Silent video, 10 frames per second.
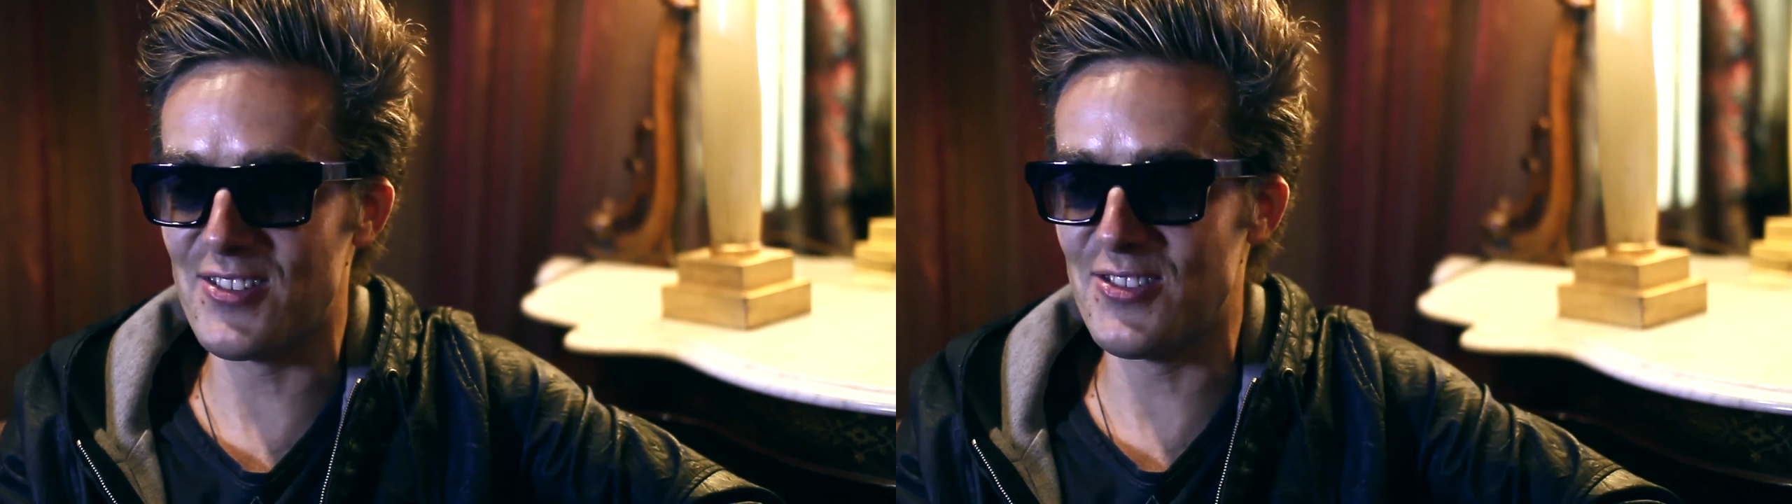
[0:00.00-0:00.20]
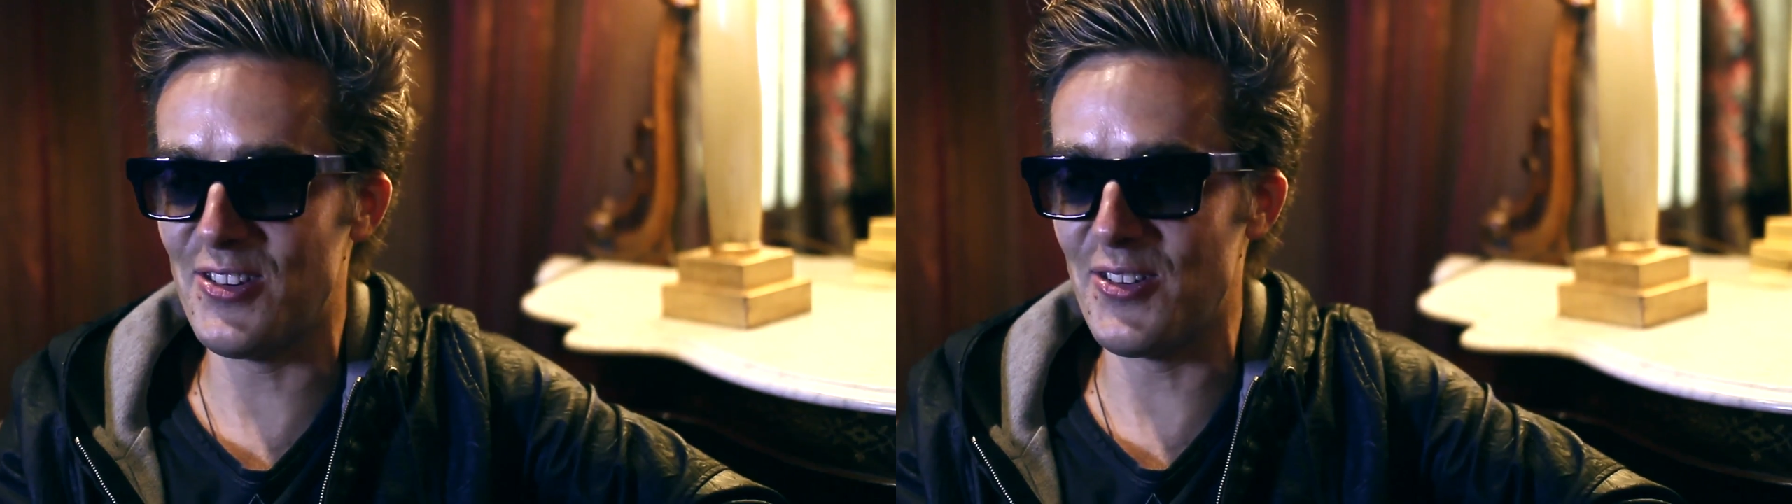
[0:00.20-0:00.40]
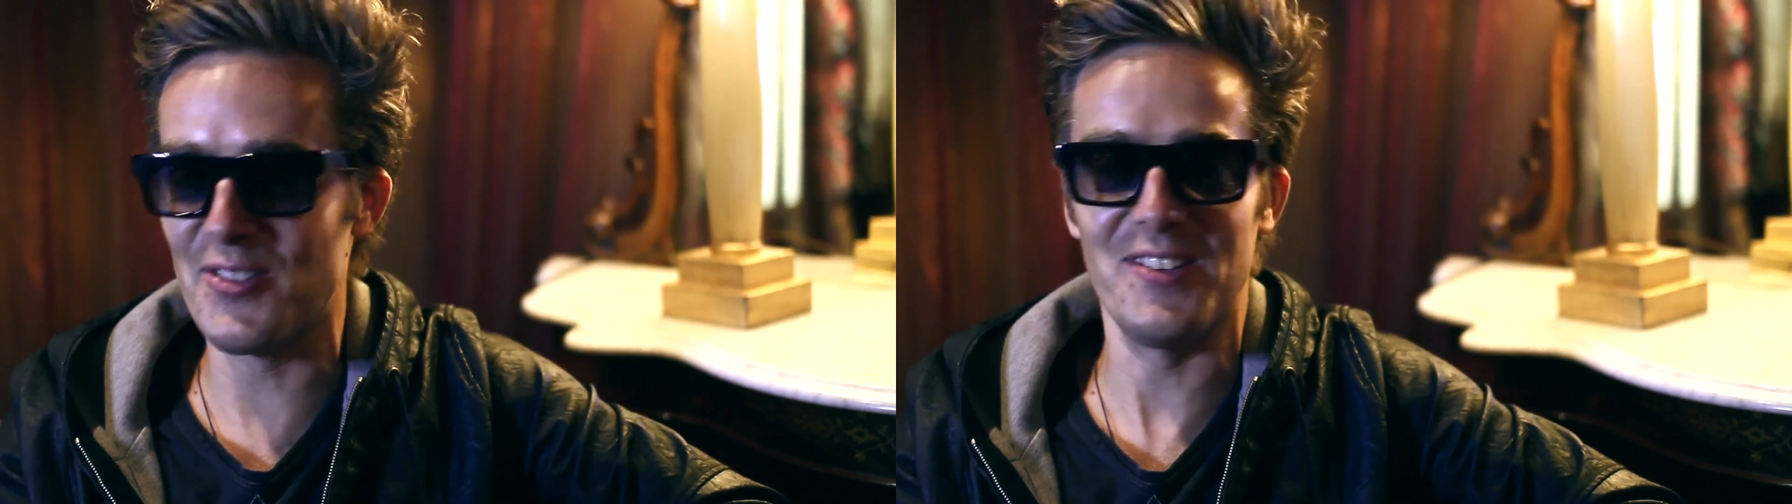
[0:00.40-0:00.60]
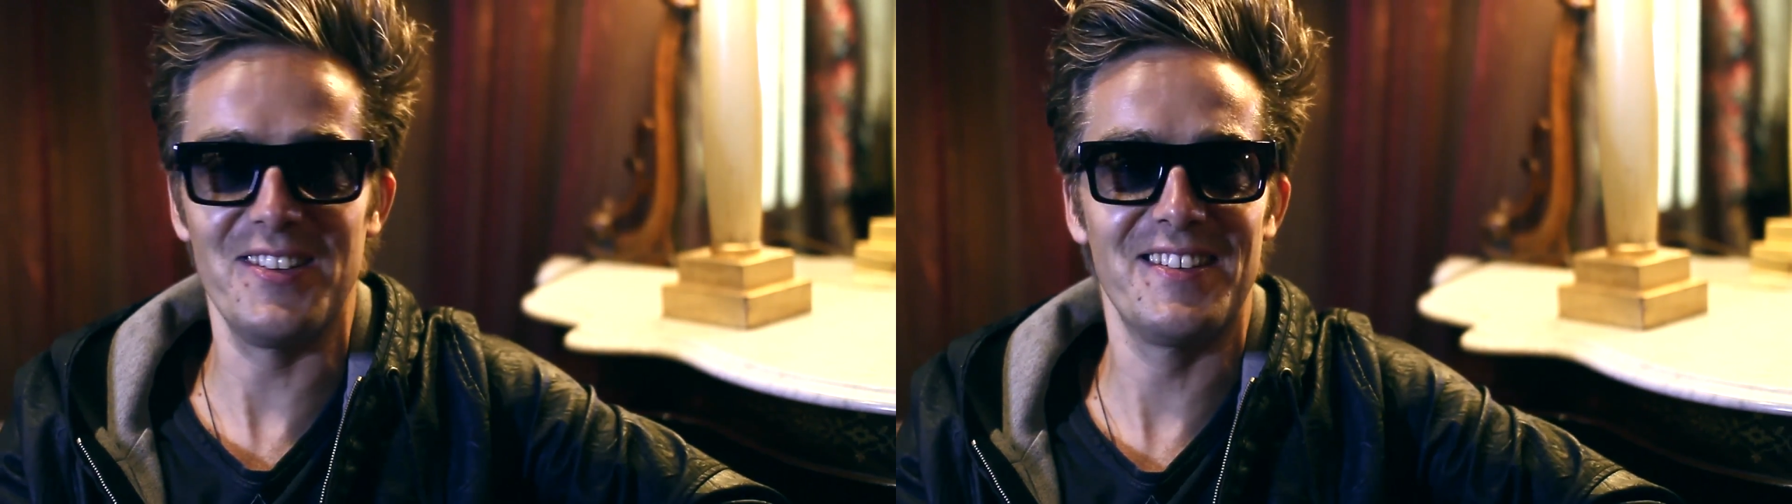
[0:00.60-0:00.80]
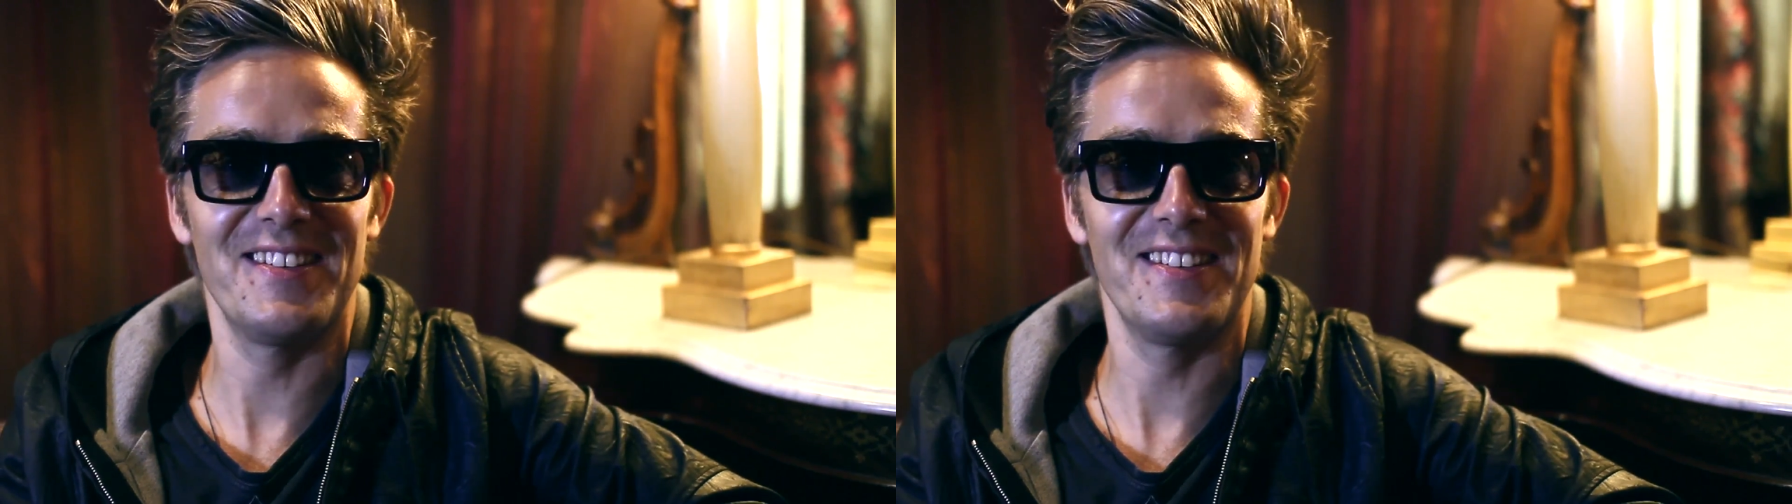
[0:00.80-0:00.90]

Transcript: students.